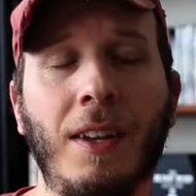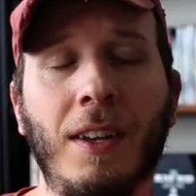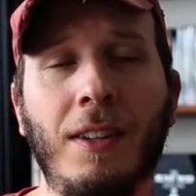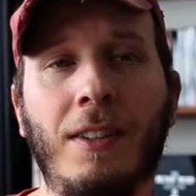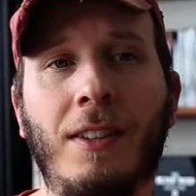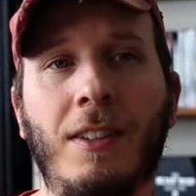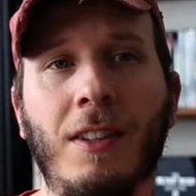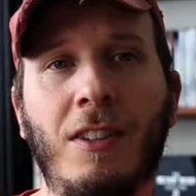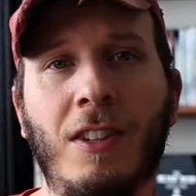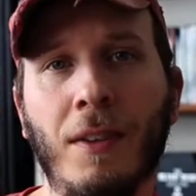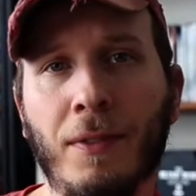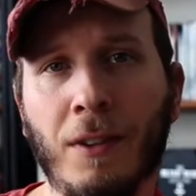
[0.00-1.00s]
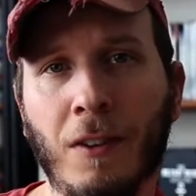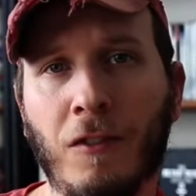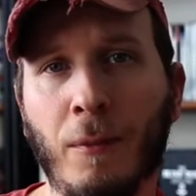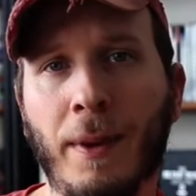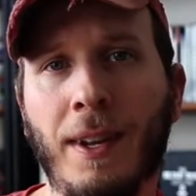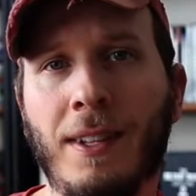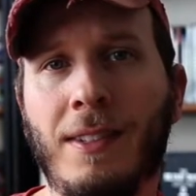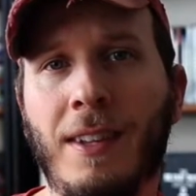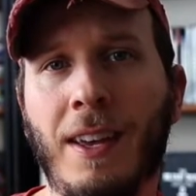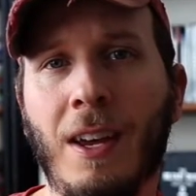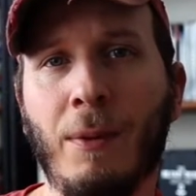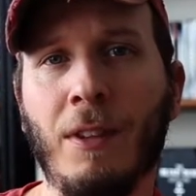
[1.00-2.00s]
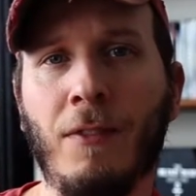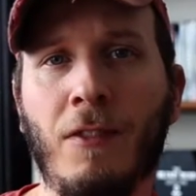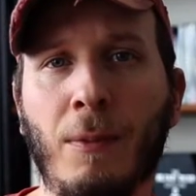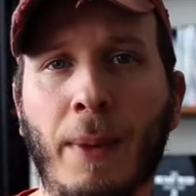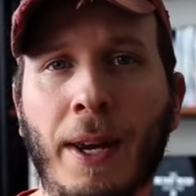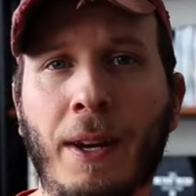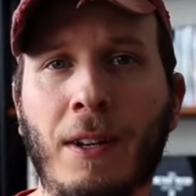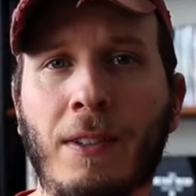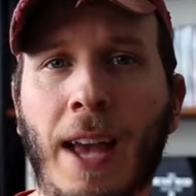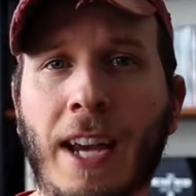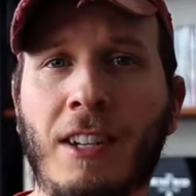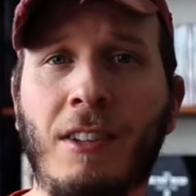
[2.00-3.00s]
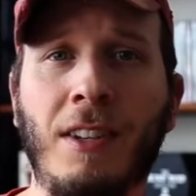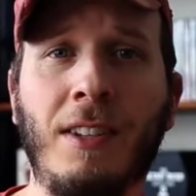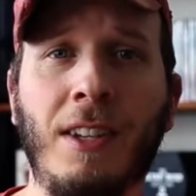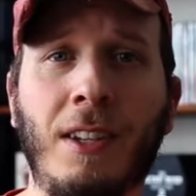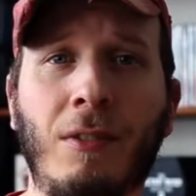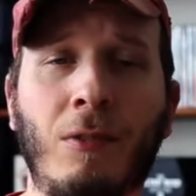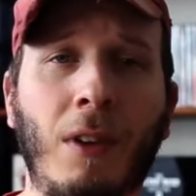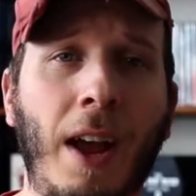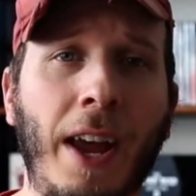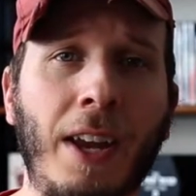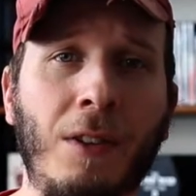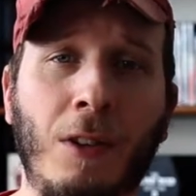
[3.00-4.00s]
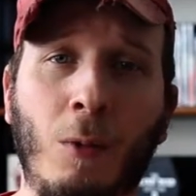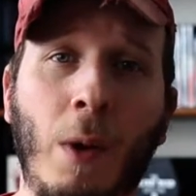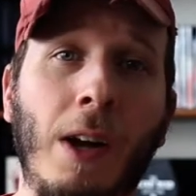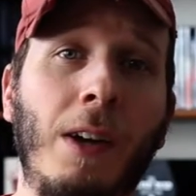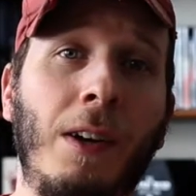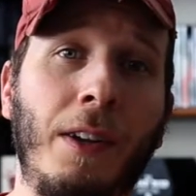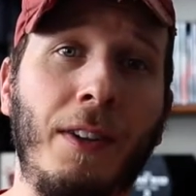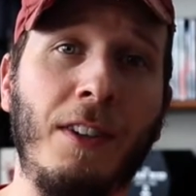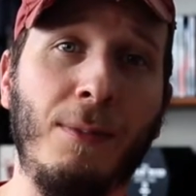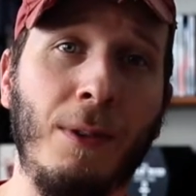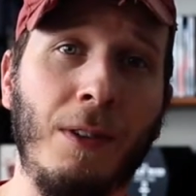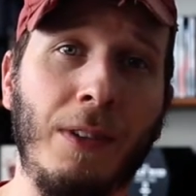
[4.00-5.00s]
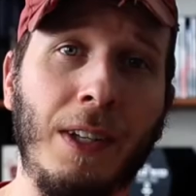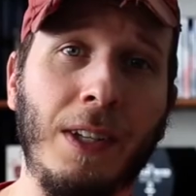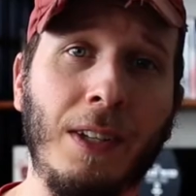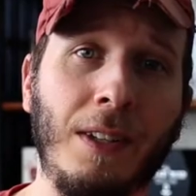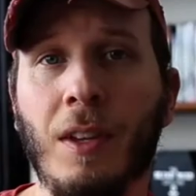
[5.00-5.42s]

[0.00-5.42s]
it's, it's difficult for me to say what the filmmakers actually did right or well in this movie.